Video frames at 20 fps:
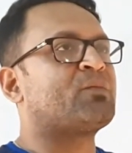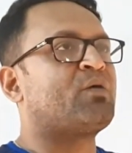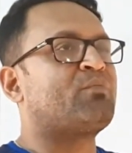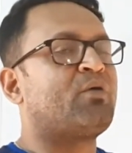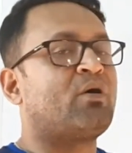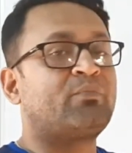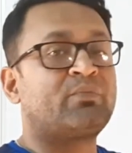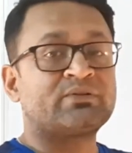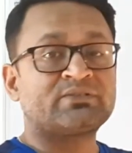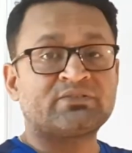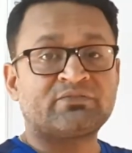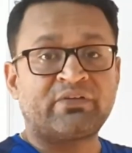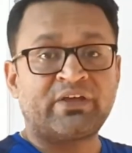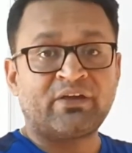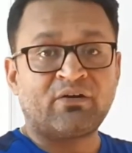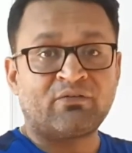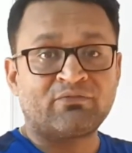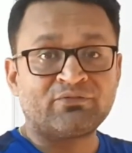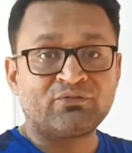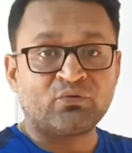Popper's way
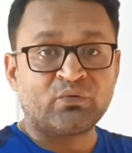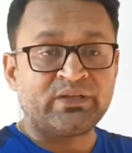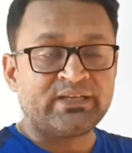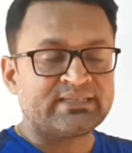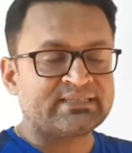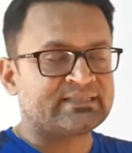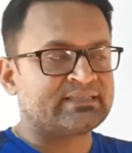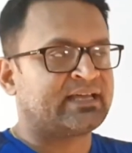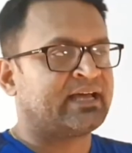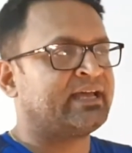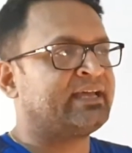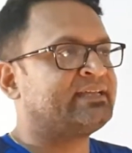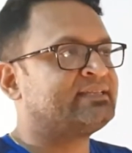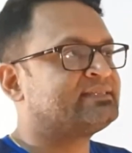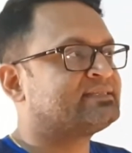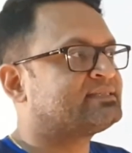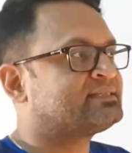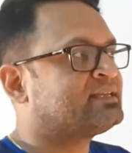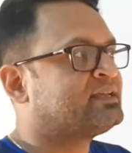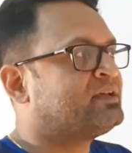of doing
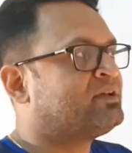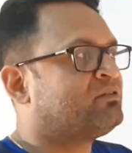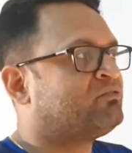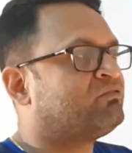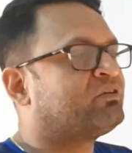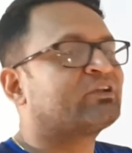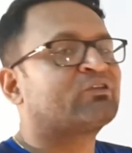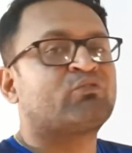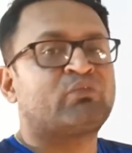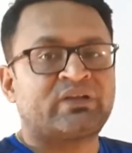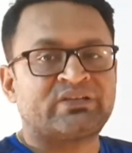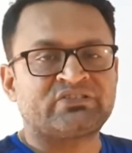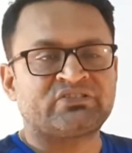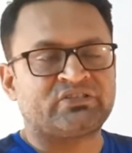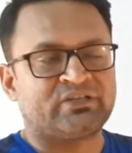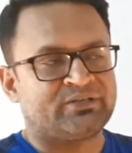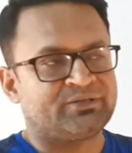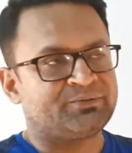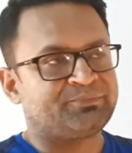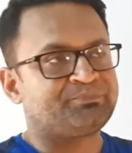science were
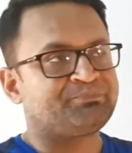questioned.